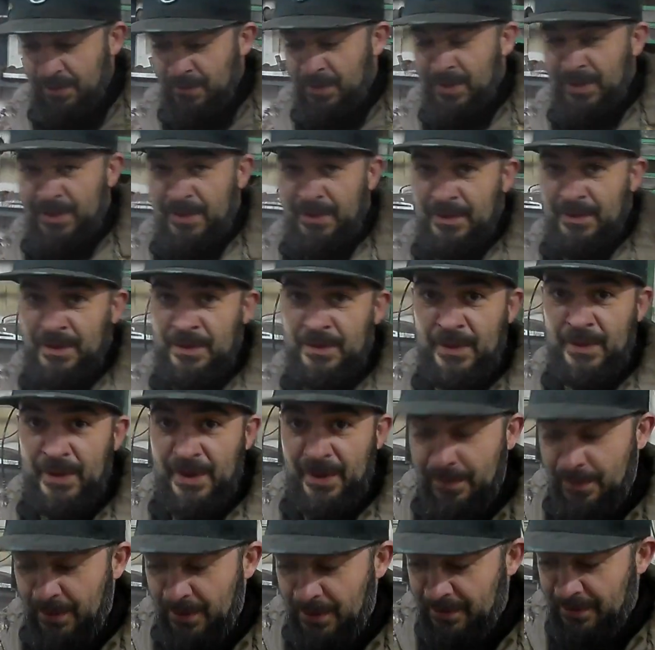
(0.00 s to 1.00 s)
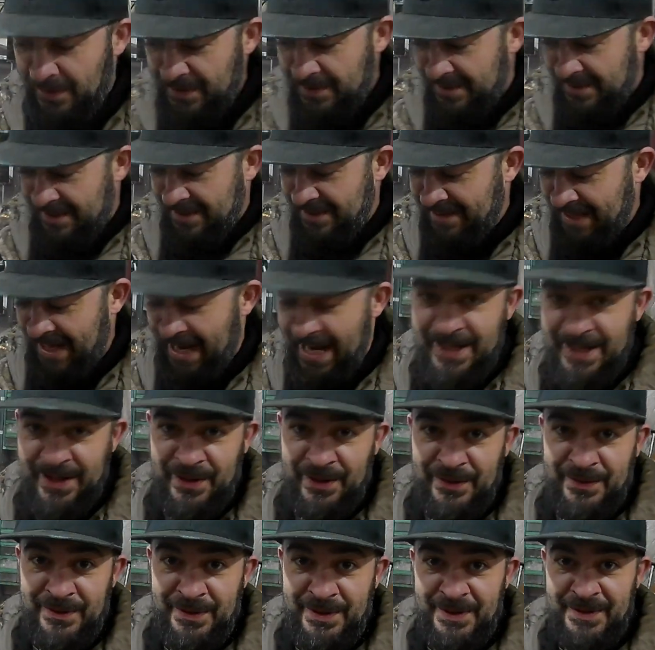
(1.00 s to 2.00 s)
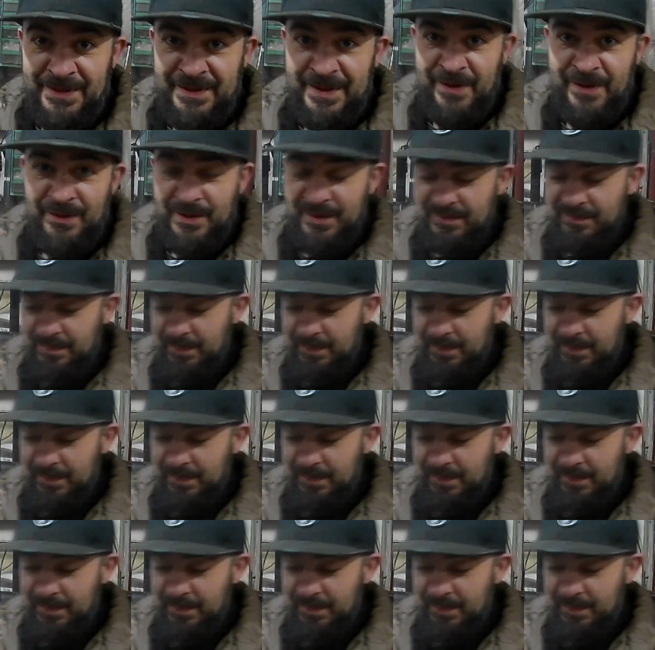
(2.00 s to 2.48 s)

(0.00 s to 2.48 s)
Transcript: we're gonna move into the dyno that we've